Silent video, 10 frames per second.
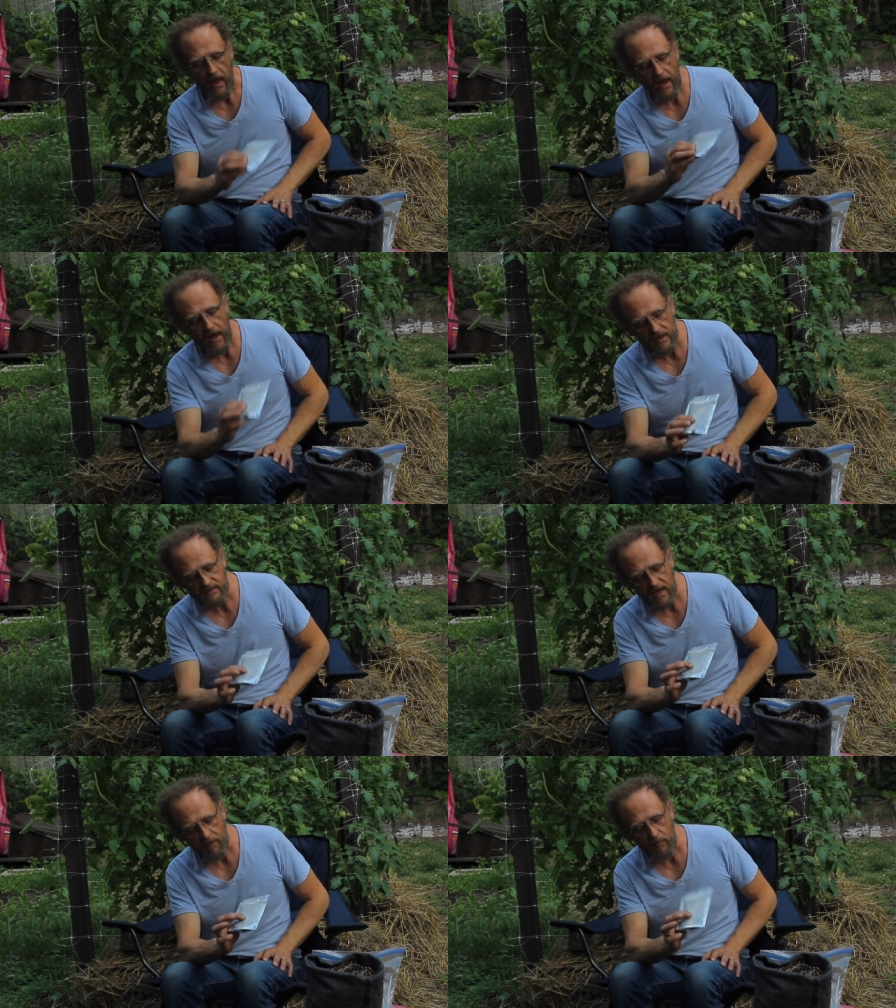And
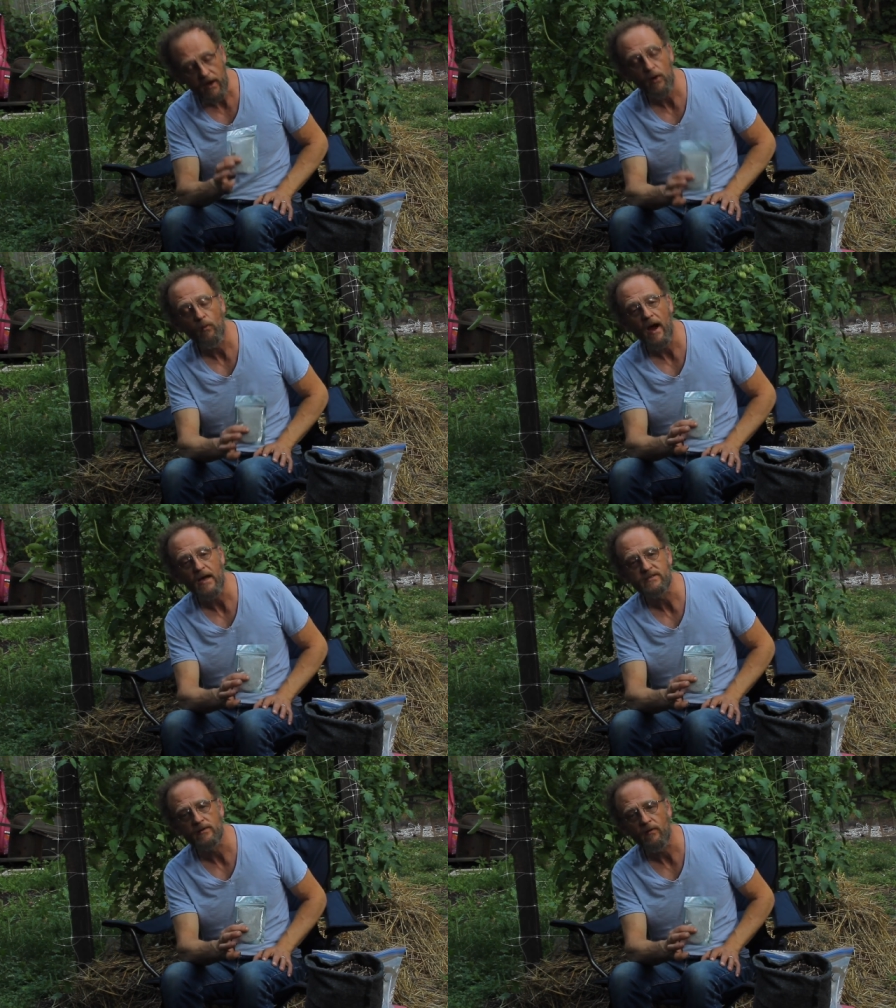it's got
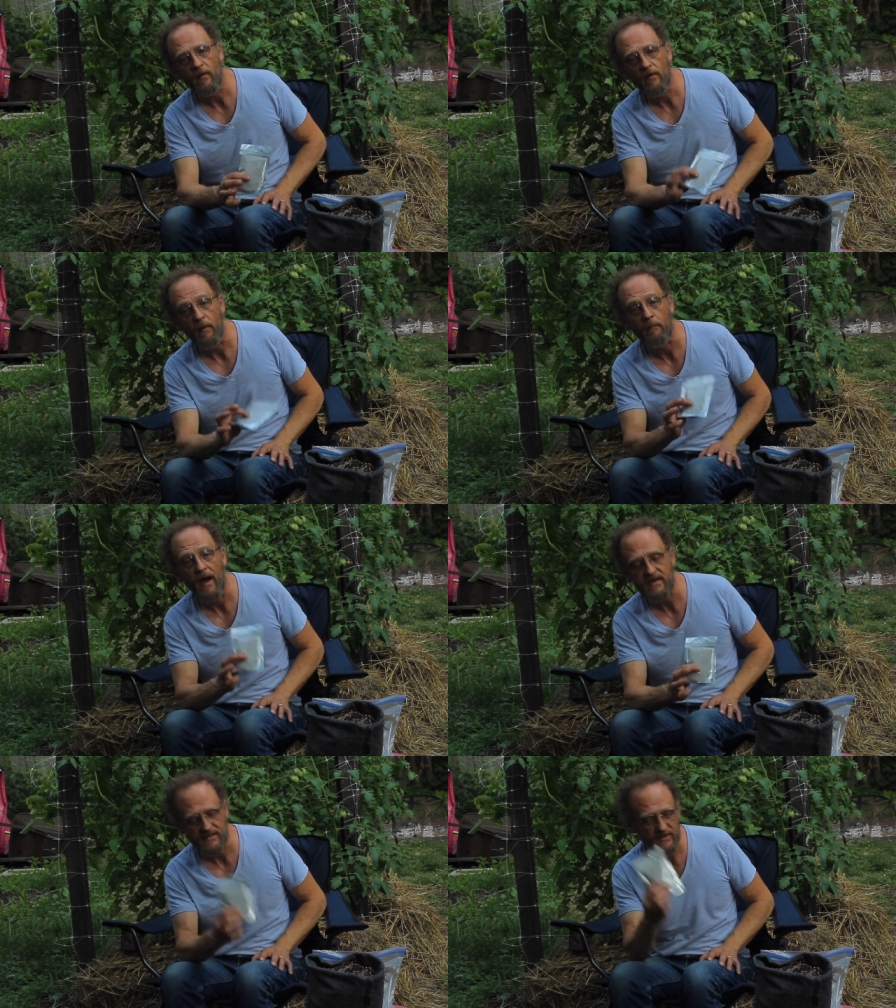mycorrhizal, the
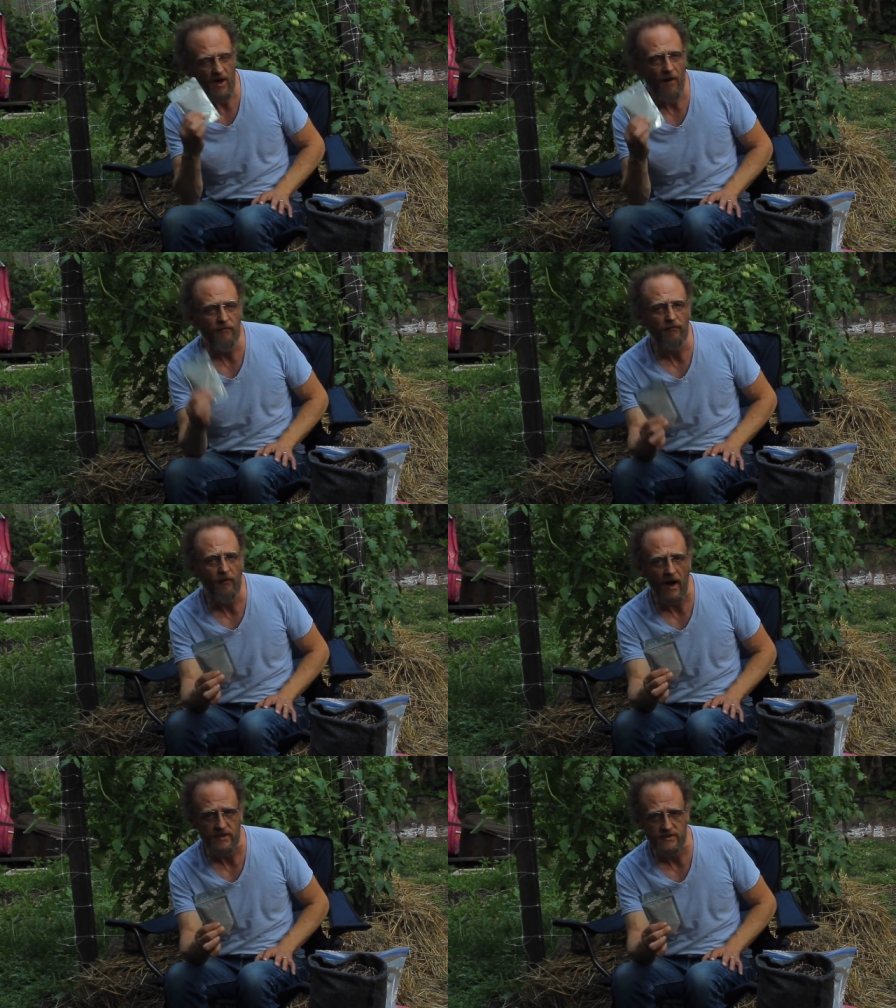best. It's all
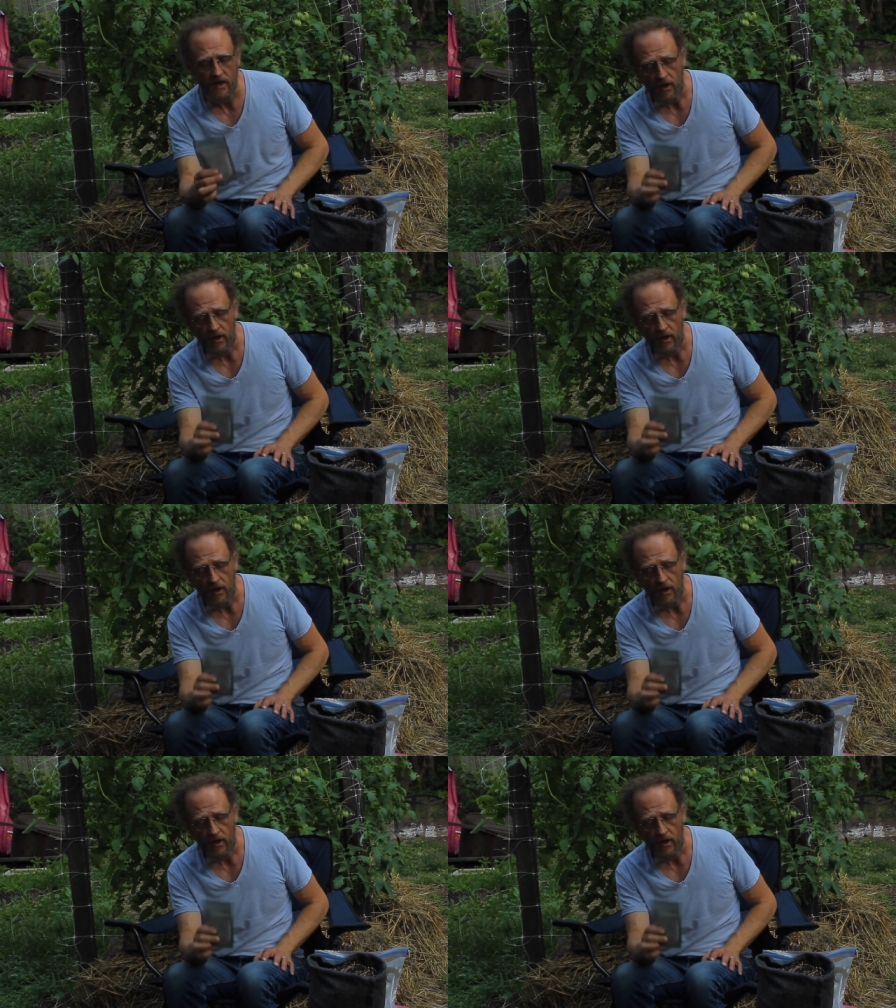fresh.